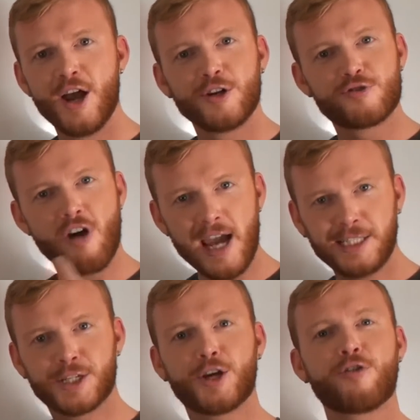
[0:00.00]
try
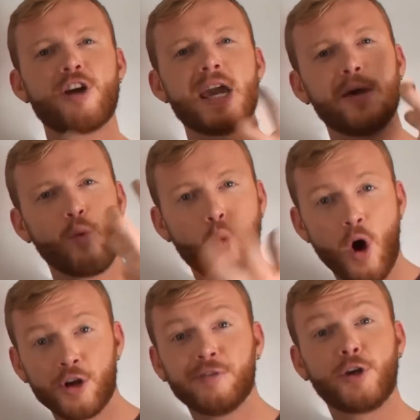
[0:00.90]
to create
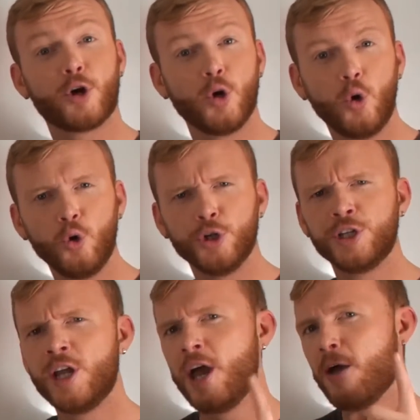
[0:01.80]
one of your
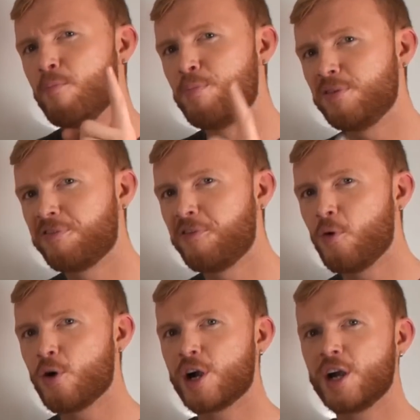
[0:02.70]
own
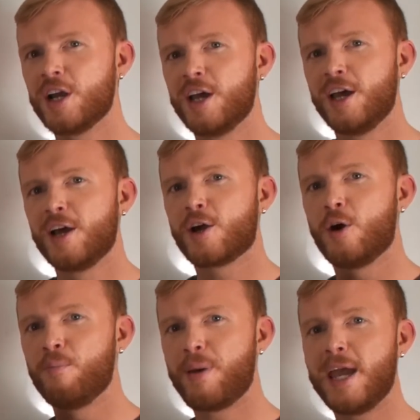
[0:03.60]
before
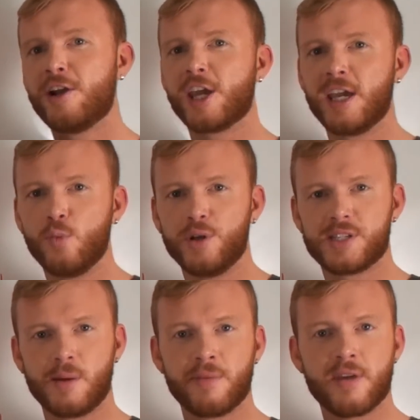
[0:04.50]
comparing it with
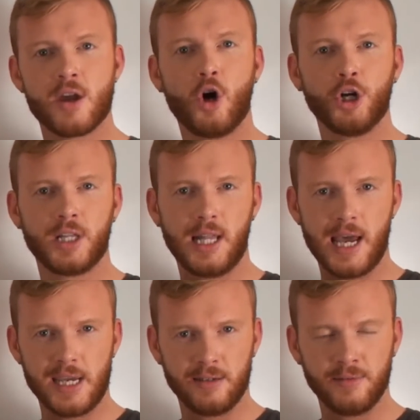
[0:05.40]
something
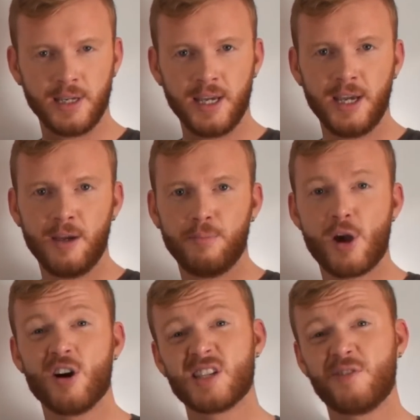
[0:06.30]
online.
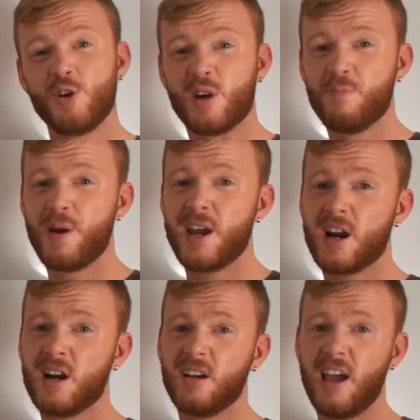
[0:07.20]
Because if
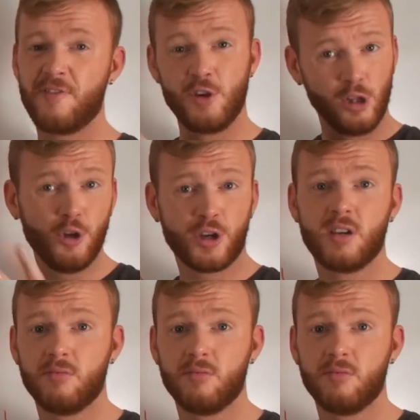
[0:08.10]
you look